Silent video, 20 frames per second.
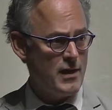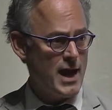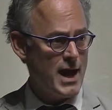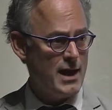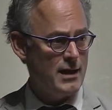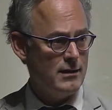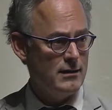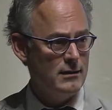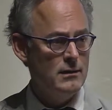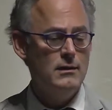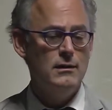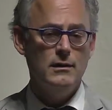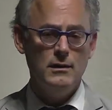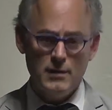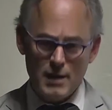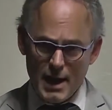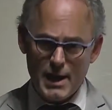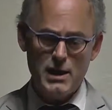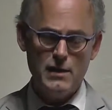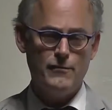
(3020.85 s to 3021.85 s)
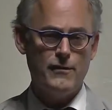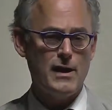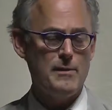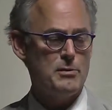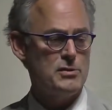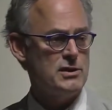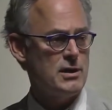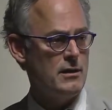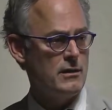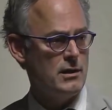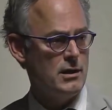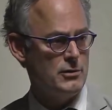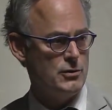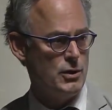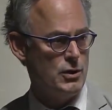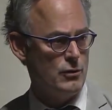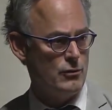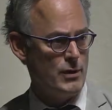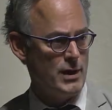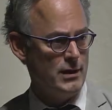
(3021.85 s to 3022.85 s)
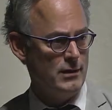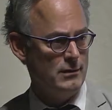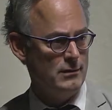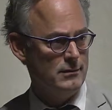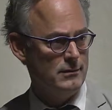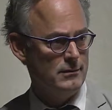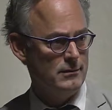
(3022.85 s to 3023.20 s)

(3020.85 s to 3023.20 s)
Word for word: that, 95% of the country could read.